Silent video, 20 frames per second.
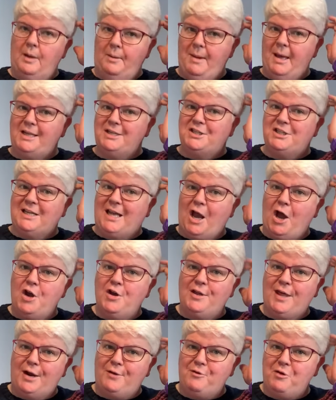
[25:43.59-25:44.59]
I managed to get out
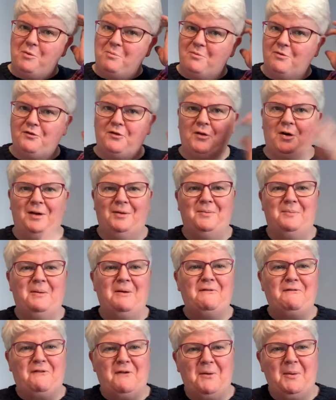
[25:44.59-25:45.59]
of that room before
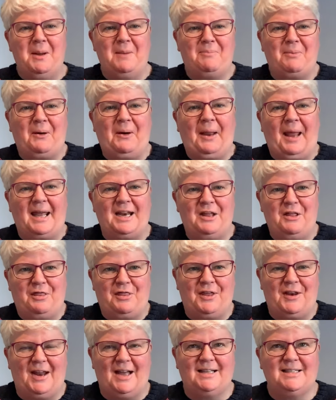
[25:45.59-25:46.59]
we bought
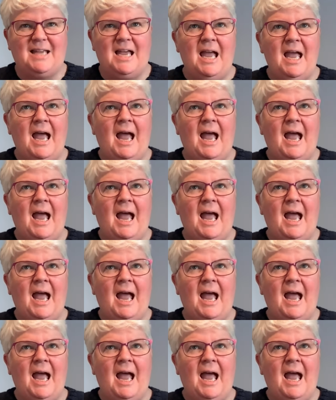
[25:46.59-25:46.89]
anything else.